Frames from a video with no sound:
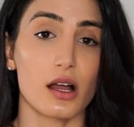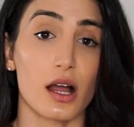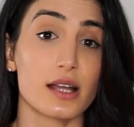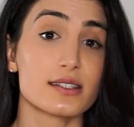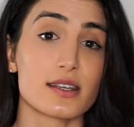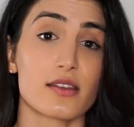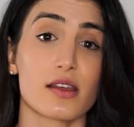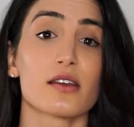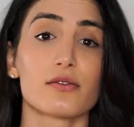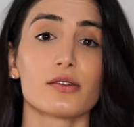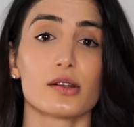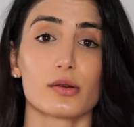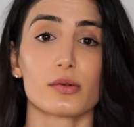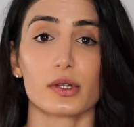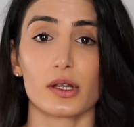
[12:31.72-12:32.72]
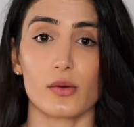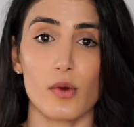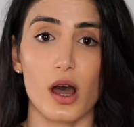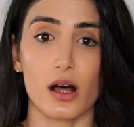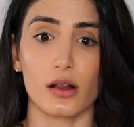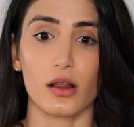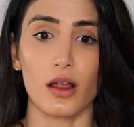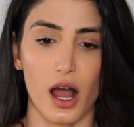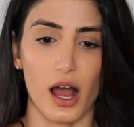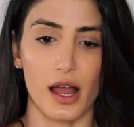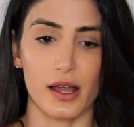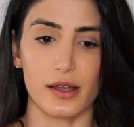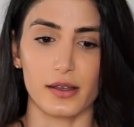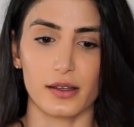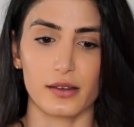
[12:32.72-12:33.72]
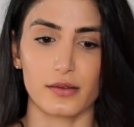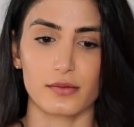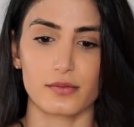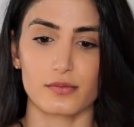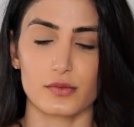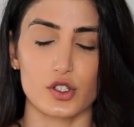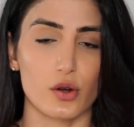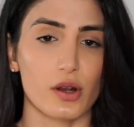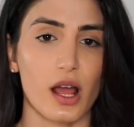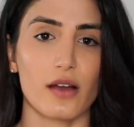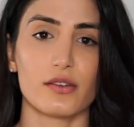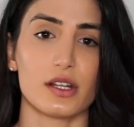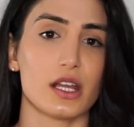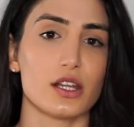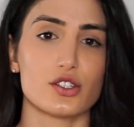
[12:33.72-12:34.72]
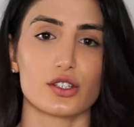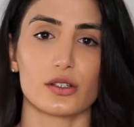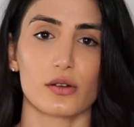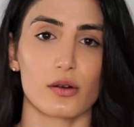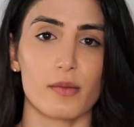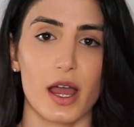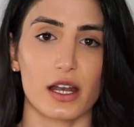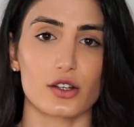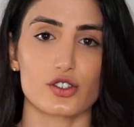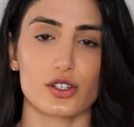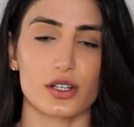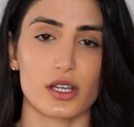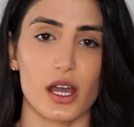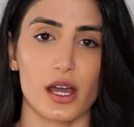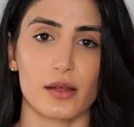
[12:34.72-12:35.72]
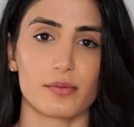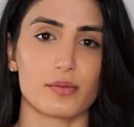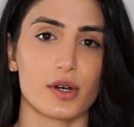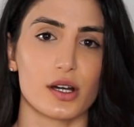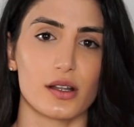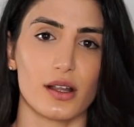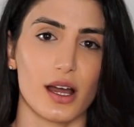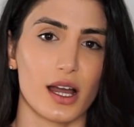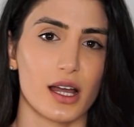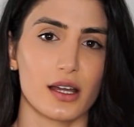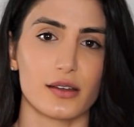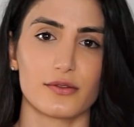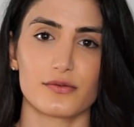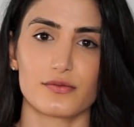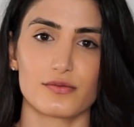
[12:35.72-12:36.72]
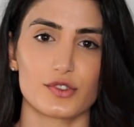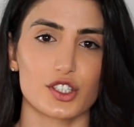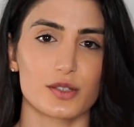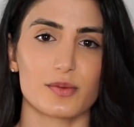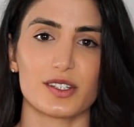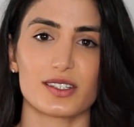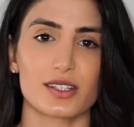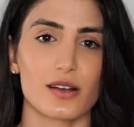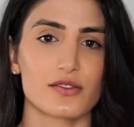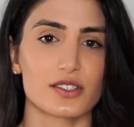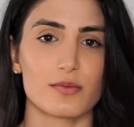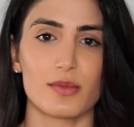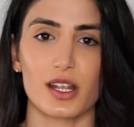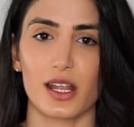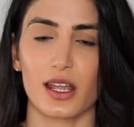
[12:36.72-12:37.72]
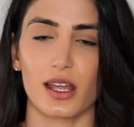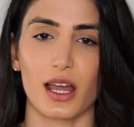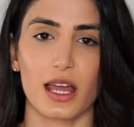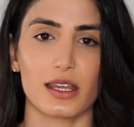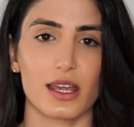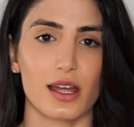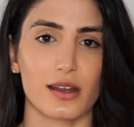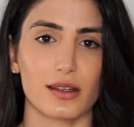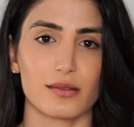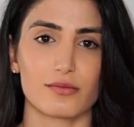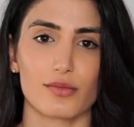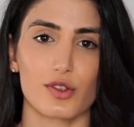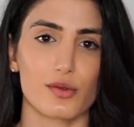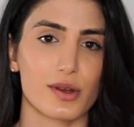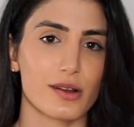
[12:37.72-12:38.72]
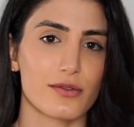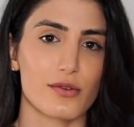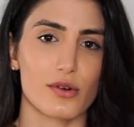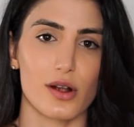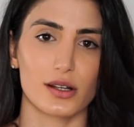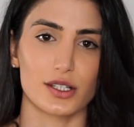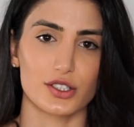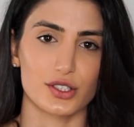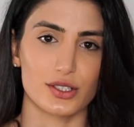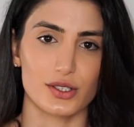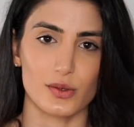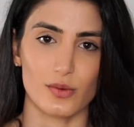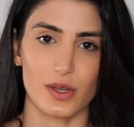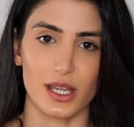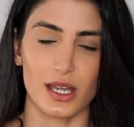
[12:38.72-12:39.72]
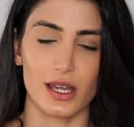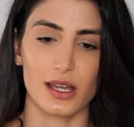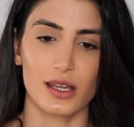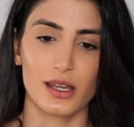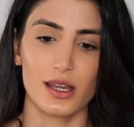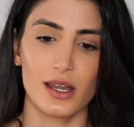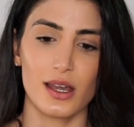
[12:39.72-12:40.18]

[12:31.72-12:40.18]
I'd say thankfully, really well. I don't have an agent or manager yet, but I've just been self-submitting and getting 3 to 4 auditions a week.